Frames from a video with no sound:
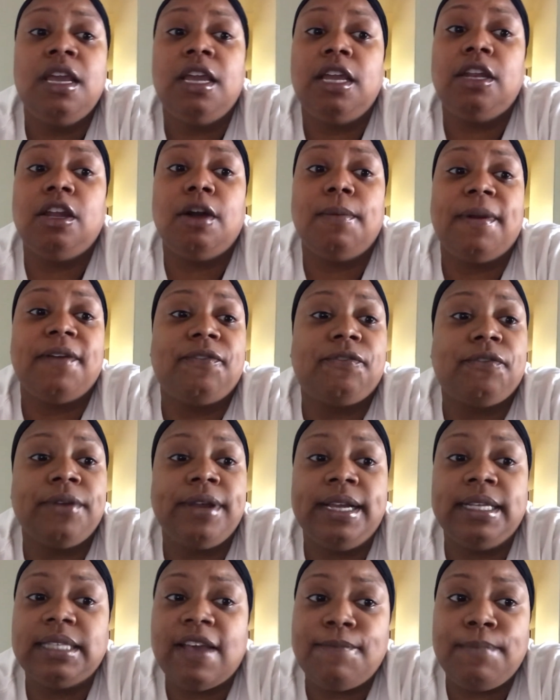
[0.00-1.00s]
My
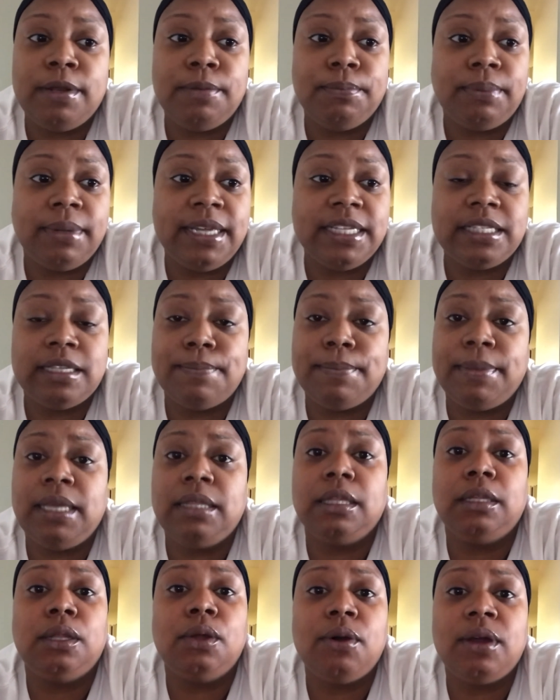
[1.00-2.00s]
friends have been blessing me.
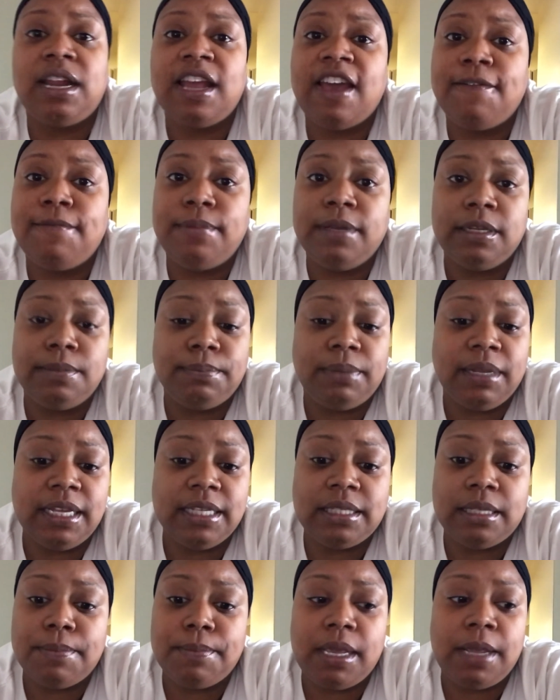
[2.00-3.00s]
The Lord have been
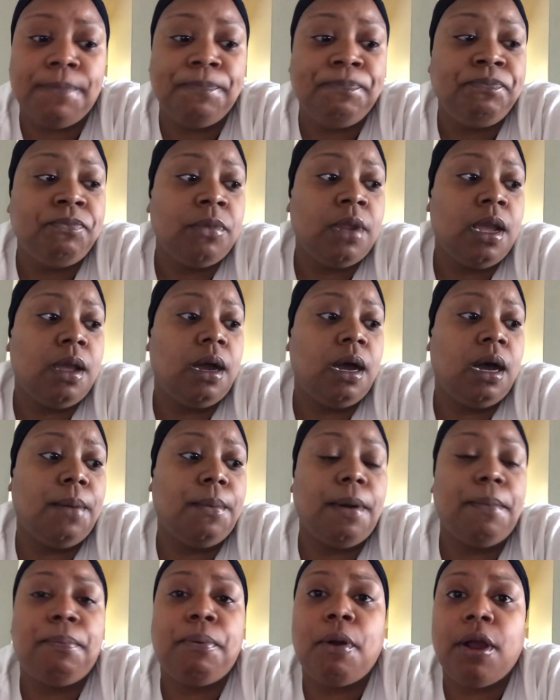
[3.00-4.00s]
blessing me.
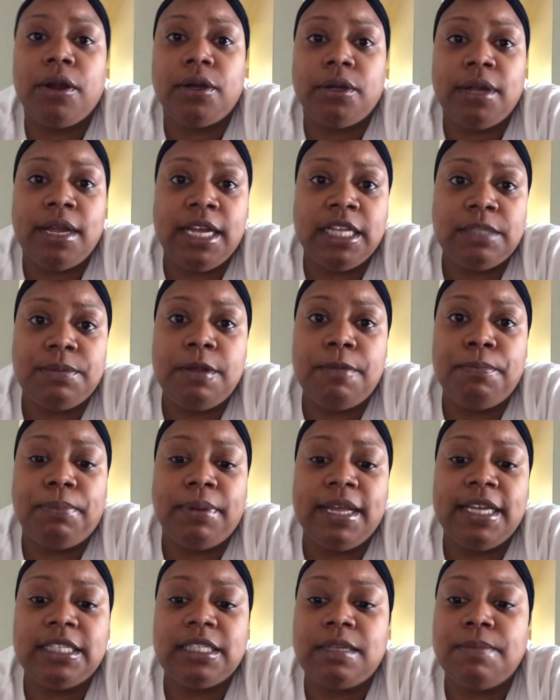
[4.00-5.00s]
My partner has been
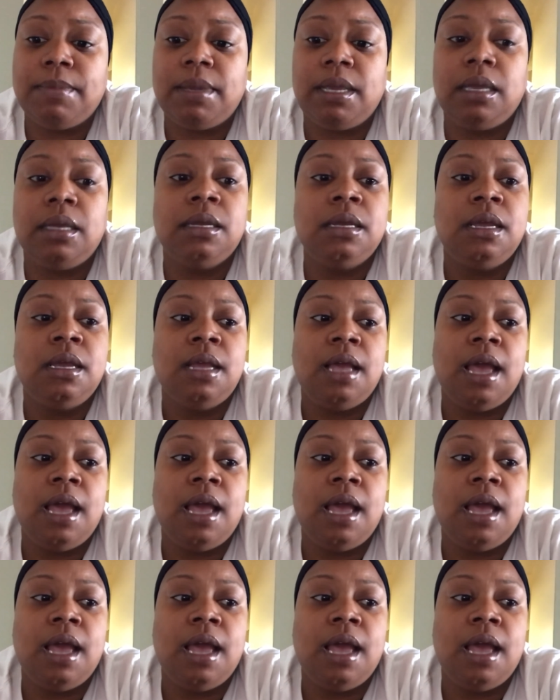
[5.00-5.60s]
blessing me.